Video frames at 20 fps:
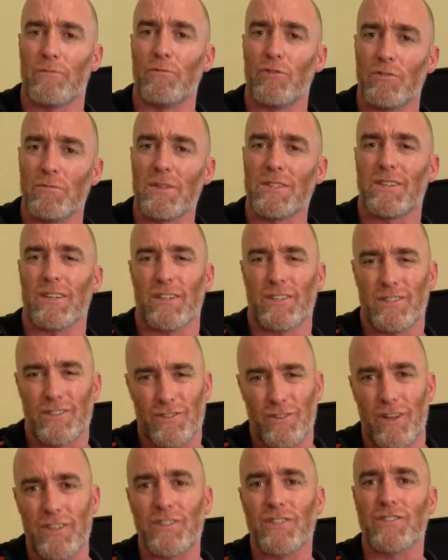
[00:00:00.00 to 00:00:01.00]
movement and it
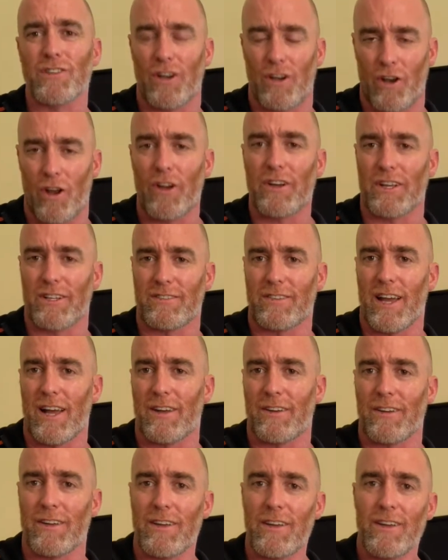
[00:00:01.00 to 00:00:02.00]
starts to lock it down.